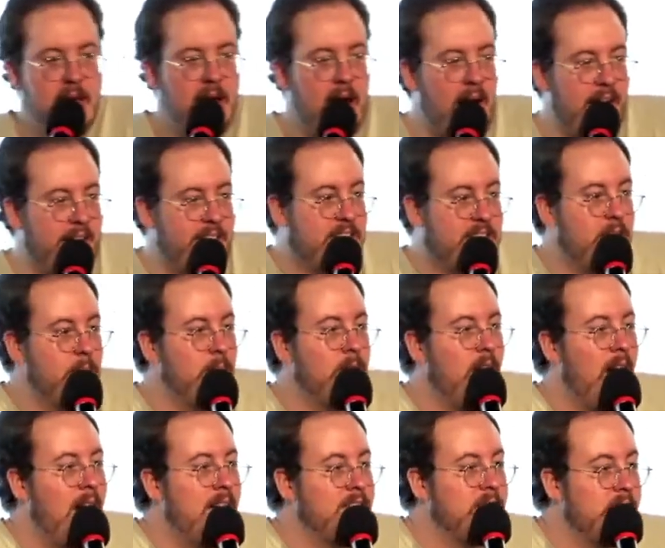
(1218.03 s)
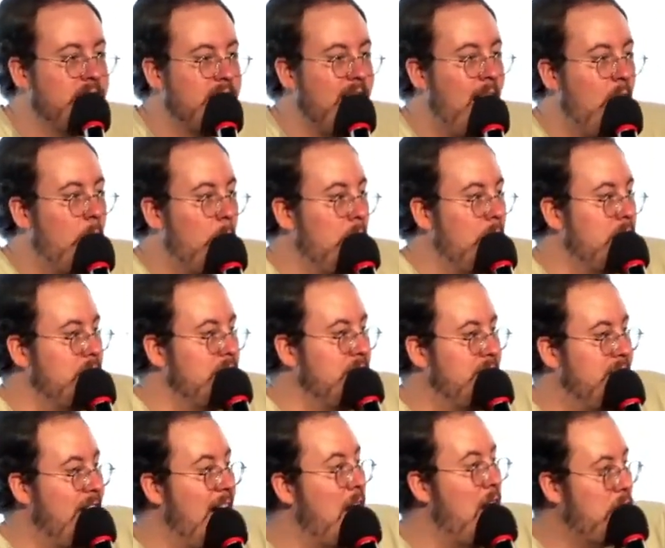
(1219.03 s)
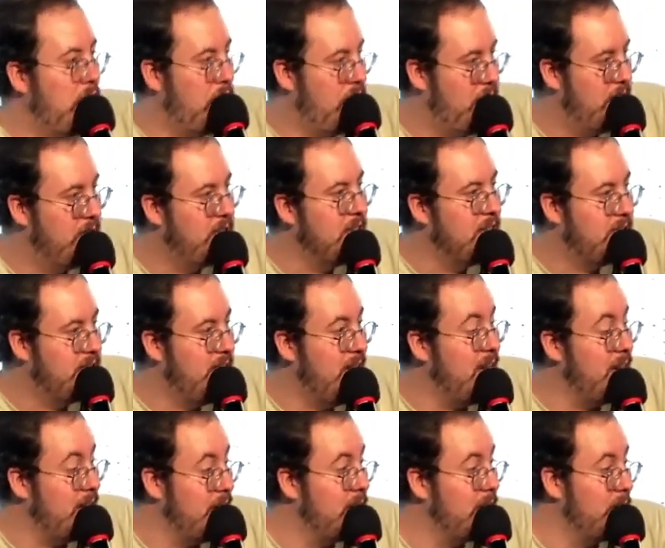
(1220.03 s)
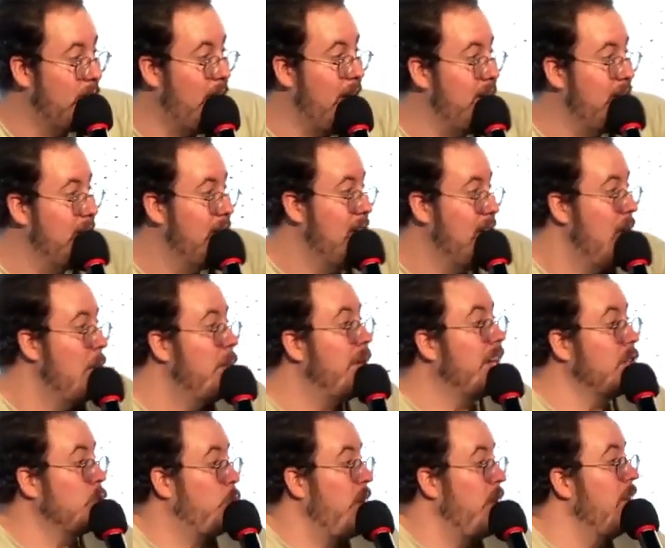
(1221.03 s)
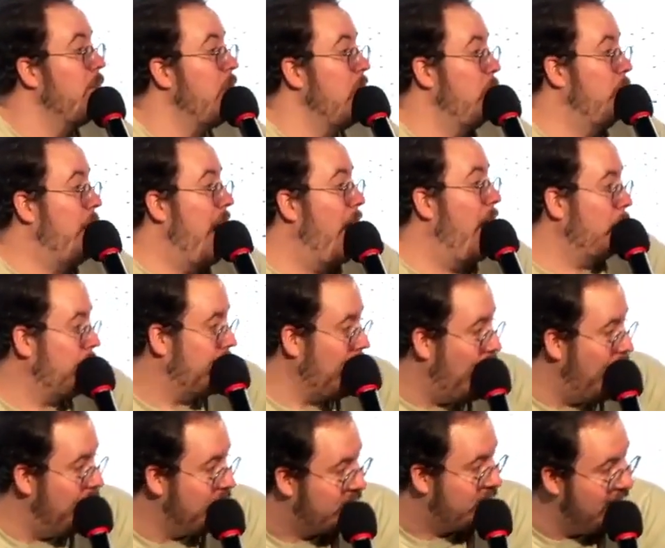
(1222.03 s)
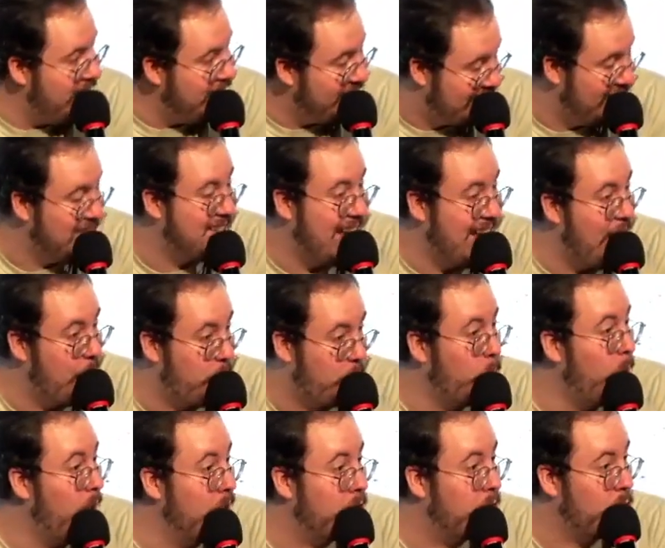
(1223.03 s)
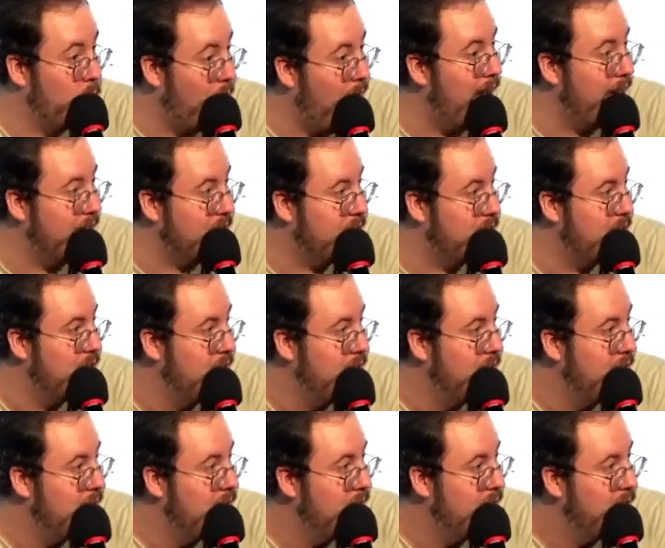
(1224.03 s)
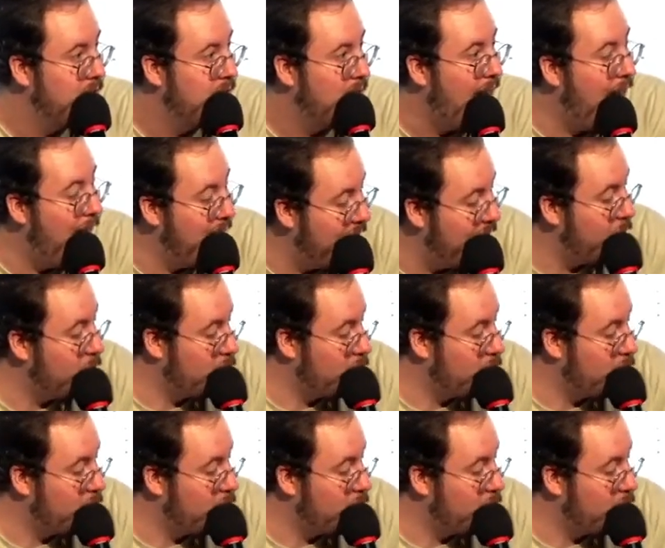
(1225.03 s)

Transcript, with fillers: uh, it symbolizes our death to sin, right? Because we have been baptized into death with Christ and then